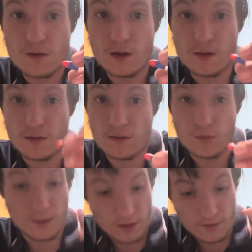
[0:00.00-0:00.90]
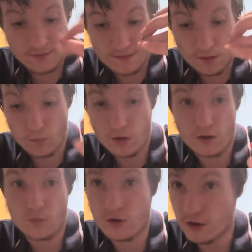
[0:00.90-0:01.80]
and the little pellets
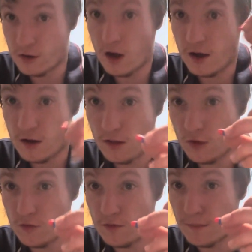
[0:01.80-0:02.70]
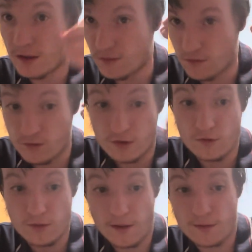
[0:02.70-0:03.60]
somewhere where you're not going to lose them, because if you
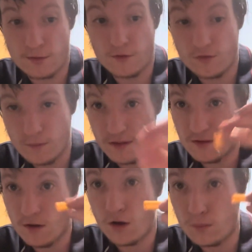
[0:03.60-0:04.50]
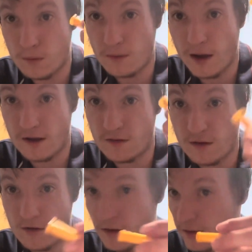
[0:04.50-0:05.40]
do lose them, these are
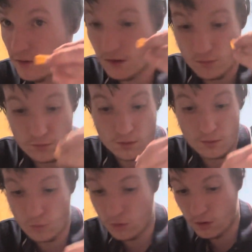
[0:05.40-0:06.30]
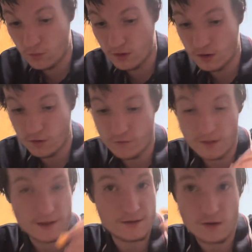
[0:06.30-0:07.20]
proprietary. These don't work with Nerf
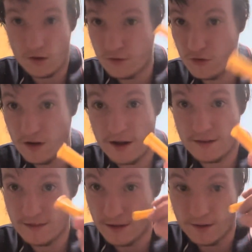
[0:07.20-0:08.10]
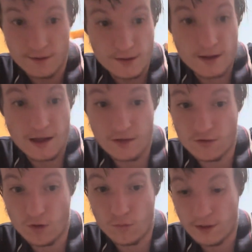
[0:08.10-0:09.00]
Elite darts or anything. It's
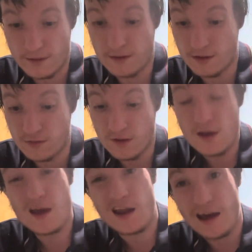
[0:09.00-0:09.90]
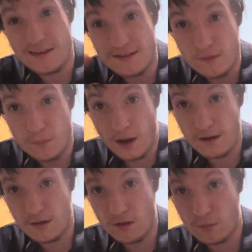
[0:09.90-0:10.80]
only these. And I did buy
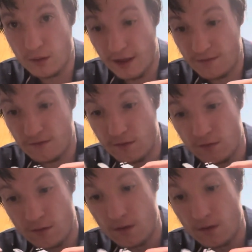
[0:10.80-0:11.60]
another blaster